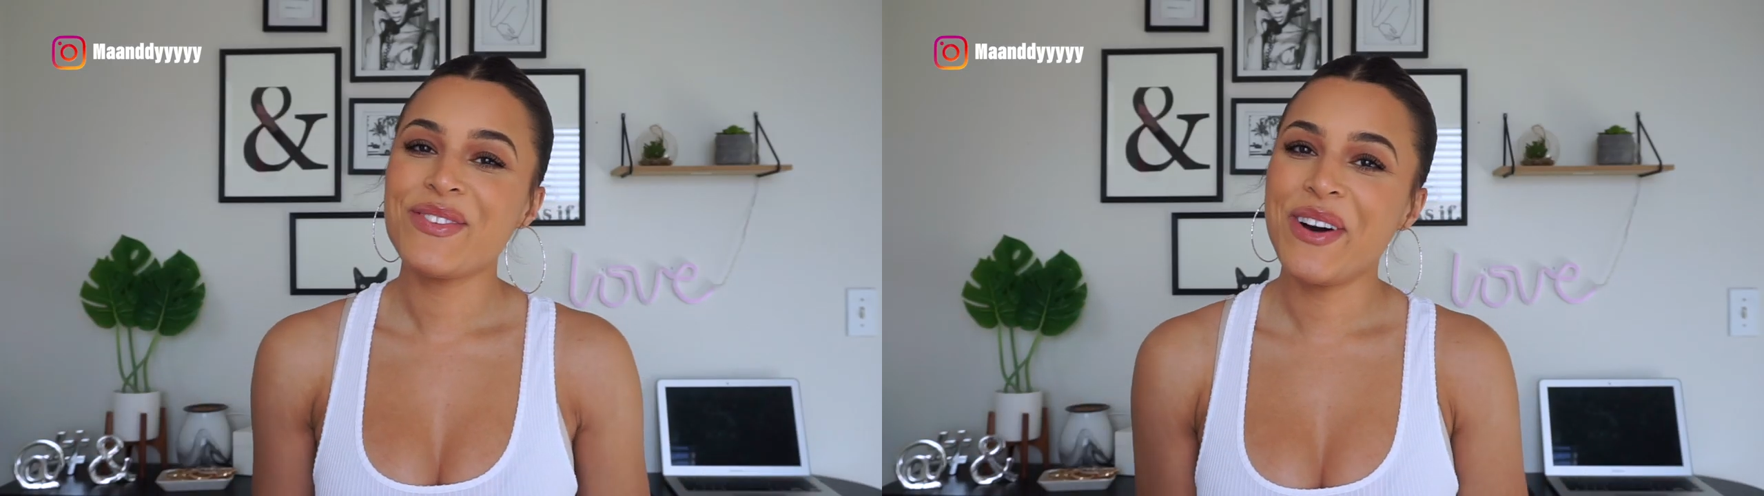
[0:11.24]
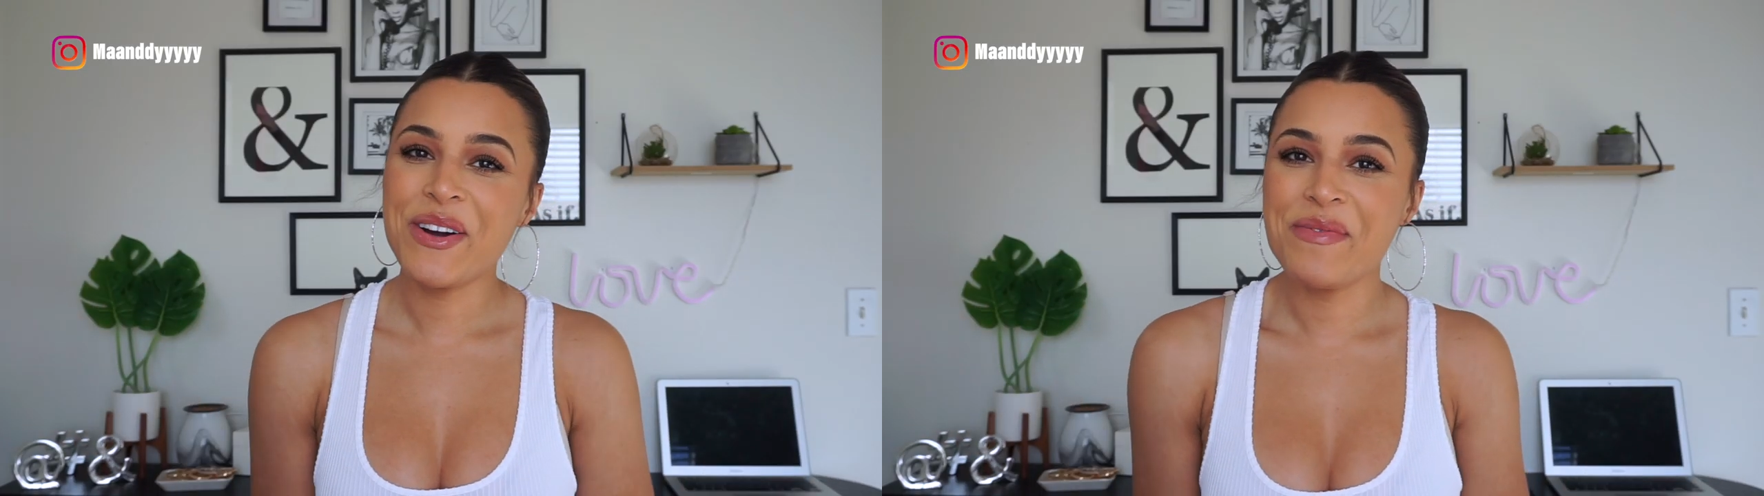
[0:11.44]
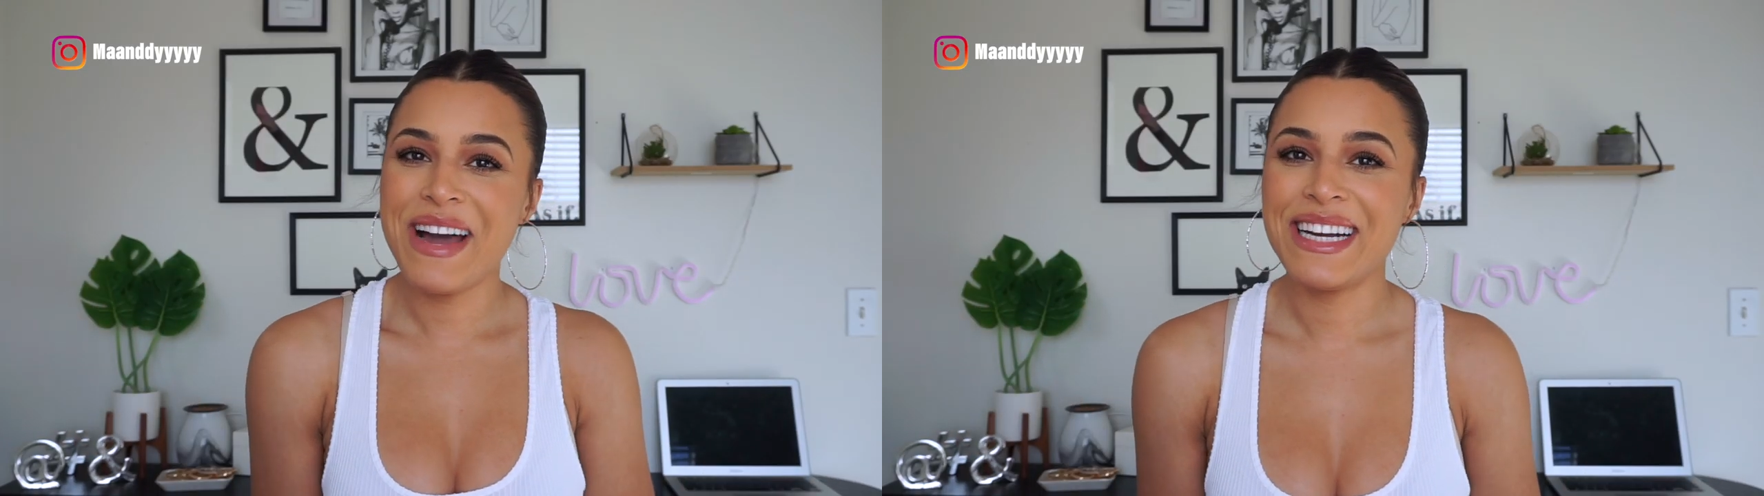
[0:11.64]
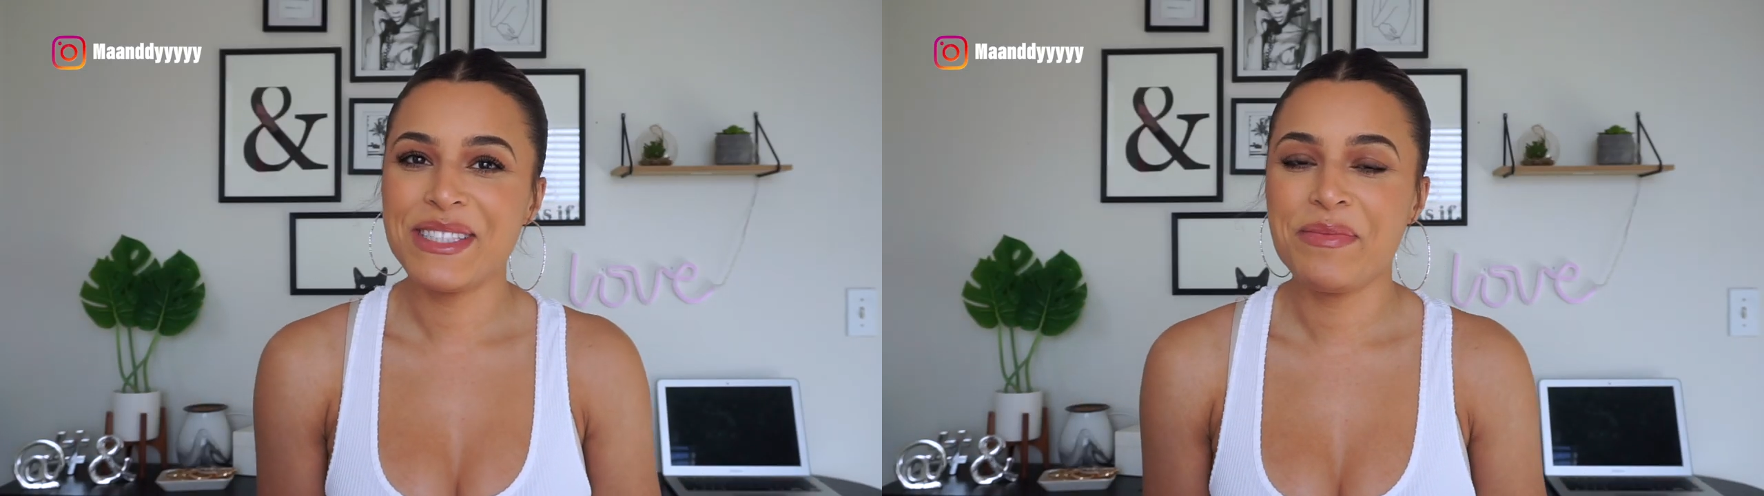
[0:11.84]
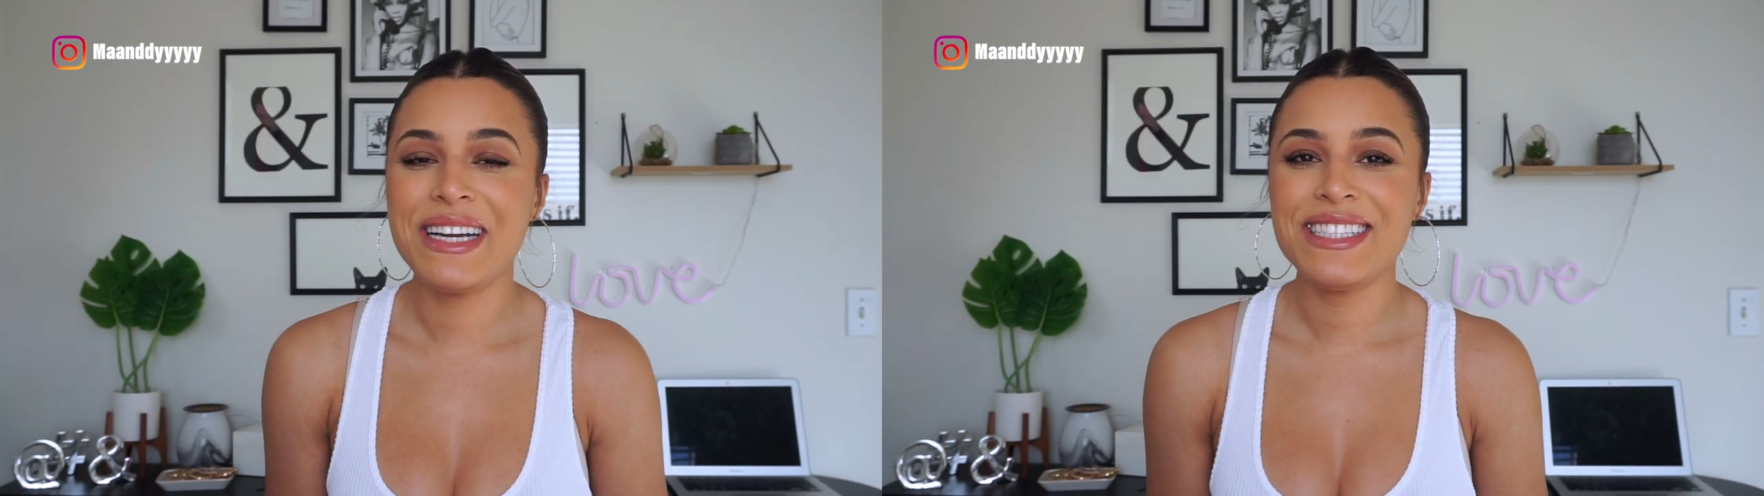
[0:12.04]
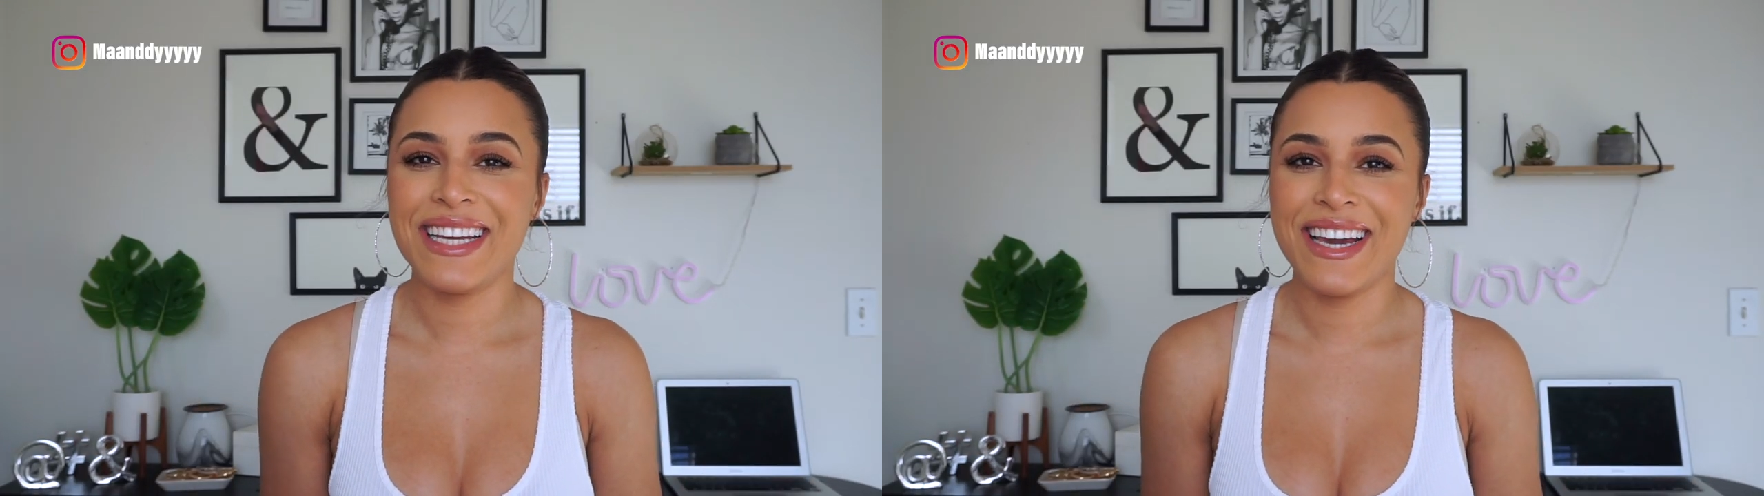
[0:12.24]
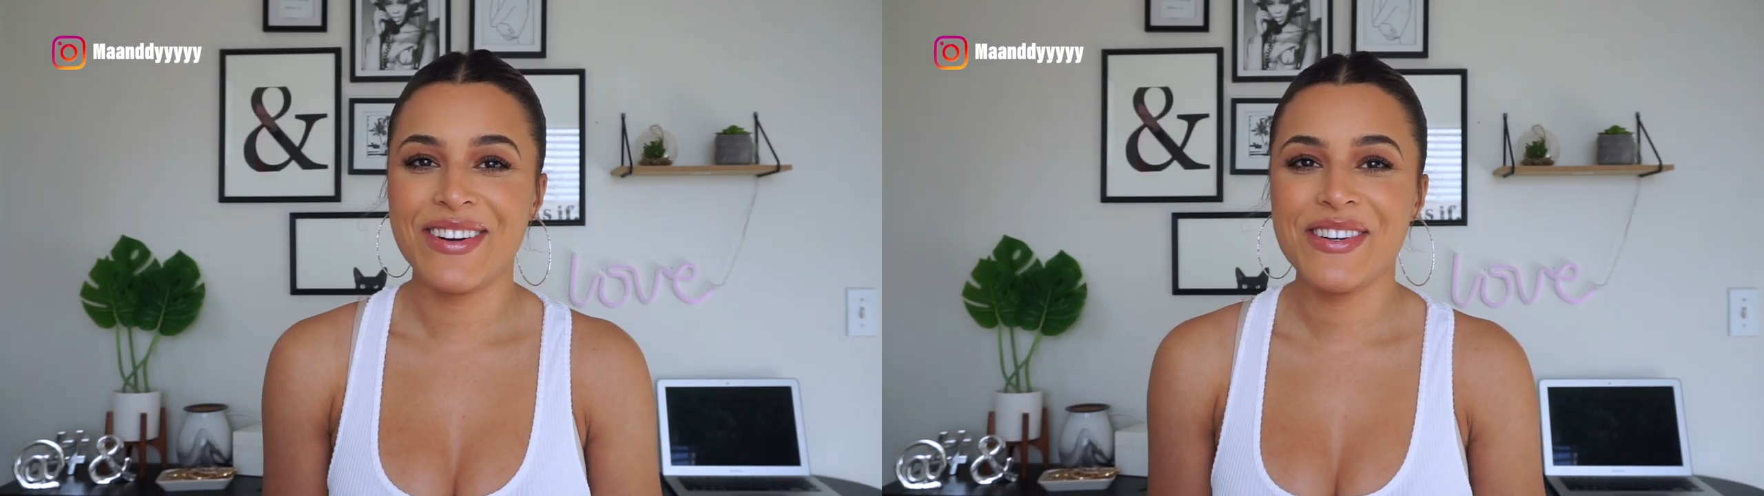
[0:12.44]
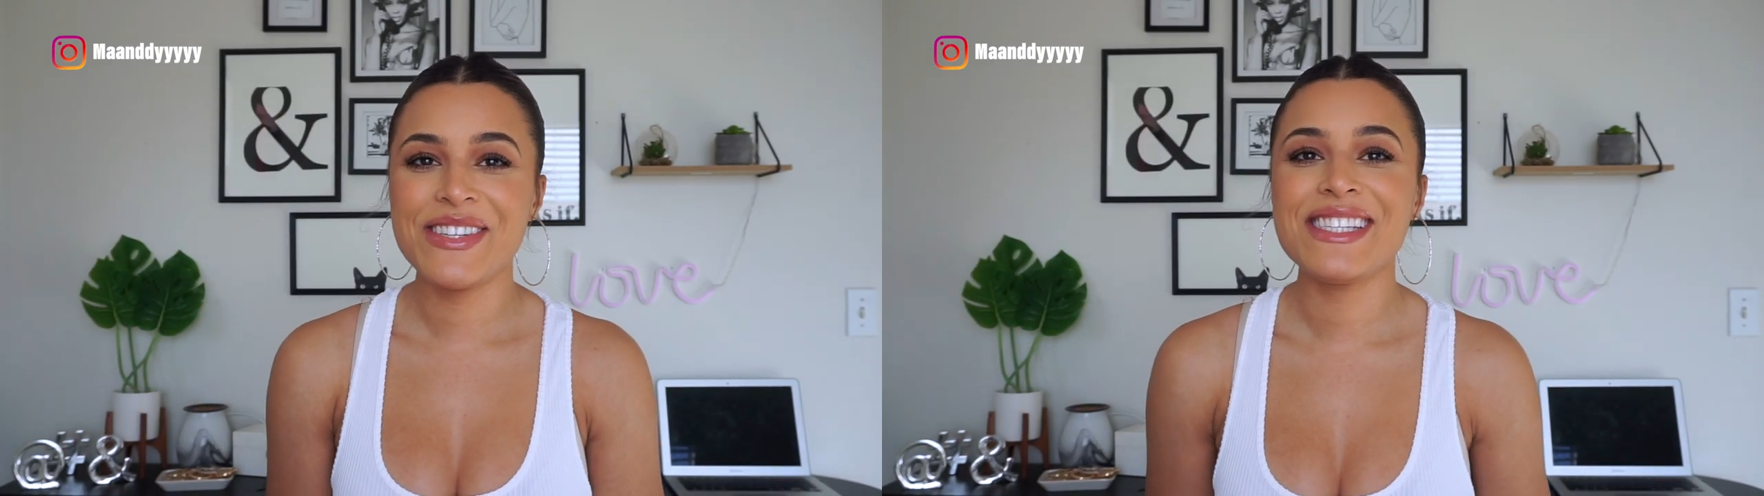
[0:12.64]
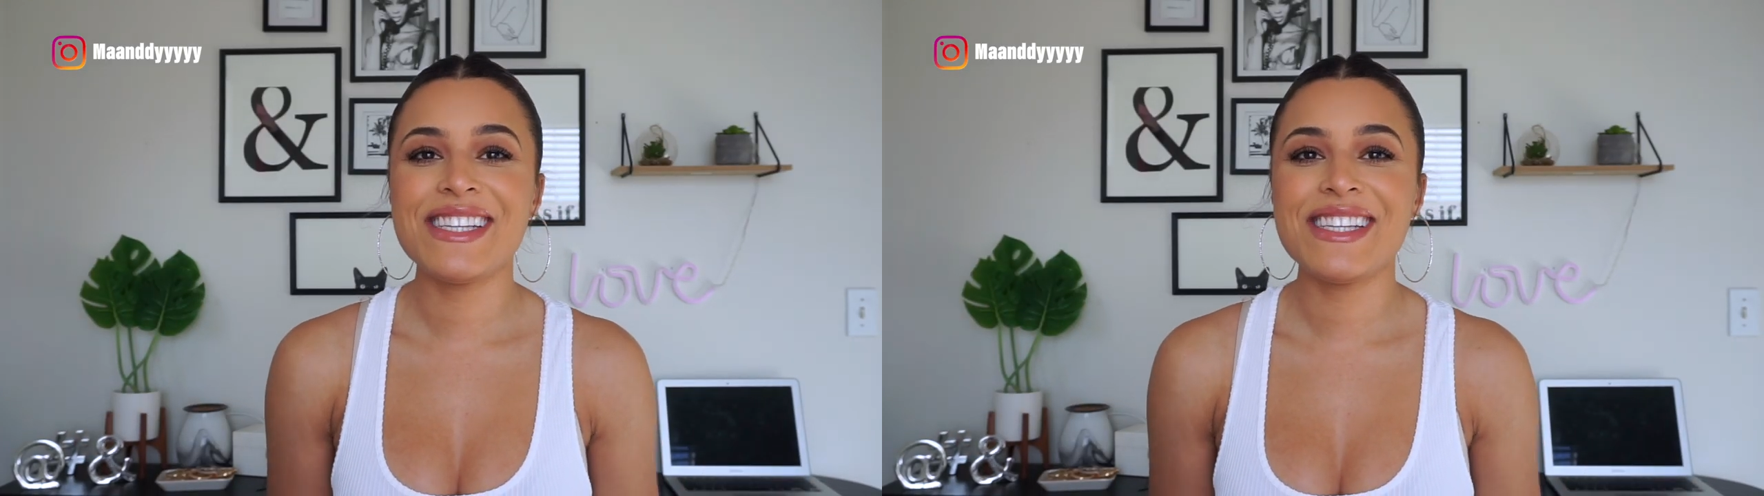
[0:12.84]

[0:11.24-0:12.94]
welcome back to my channel.